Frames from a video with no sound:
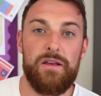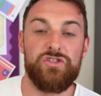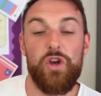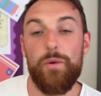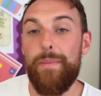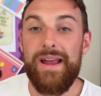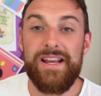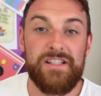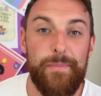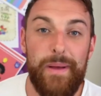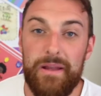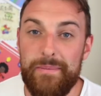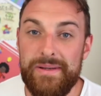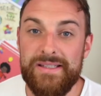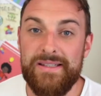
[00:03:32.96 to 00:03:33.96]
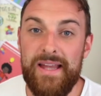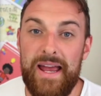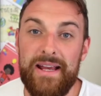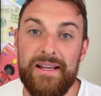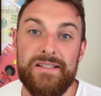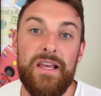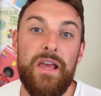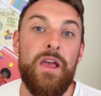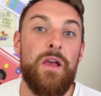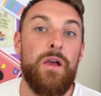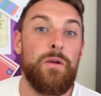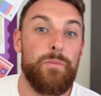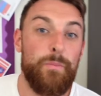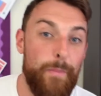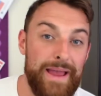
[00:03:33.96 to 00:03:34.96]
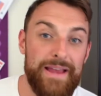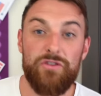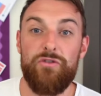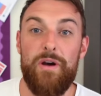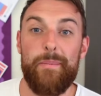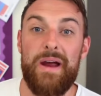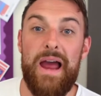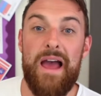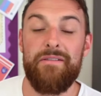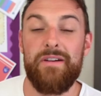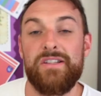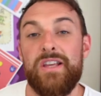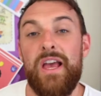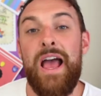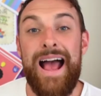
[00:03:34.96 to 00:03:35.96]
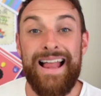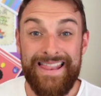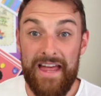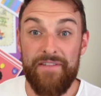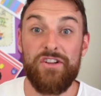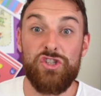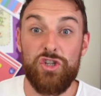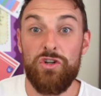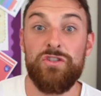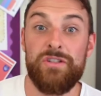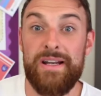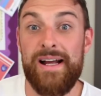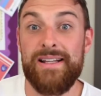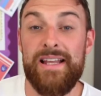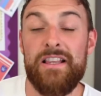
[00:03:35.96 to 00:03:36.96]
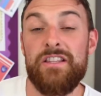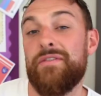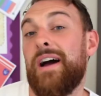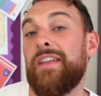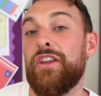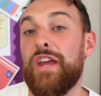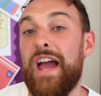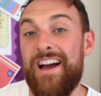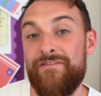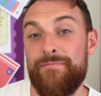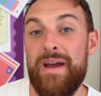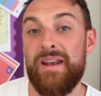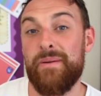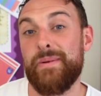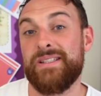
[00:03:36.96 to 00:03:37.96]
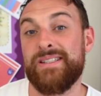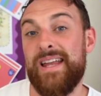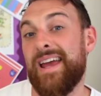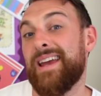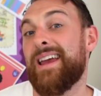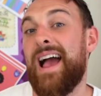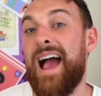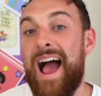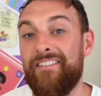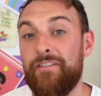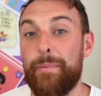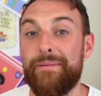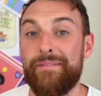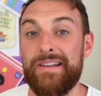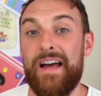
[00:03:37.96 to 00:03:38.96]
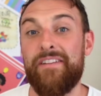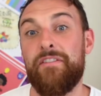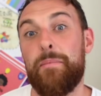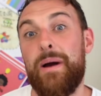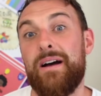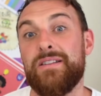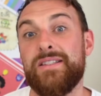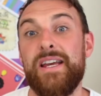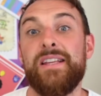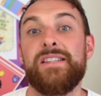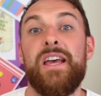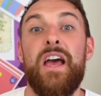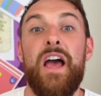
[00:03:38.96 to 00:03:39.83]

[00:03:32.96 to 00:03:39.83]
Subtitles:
So make spelling mistakes, make grammar errors, and let the children identify that you have made a mistake. Have a bit of a laugh about it,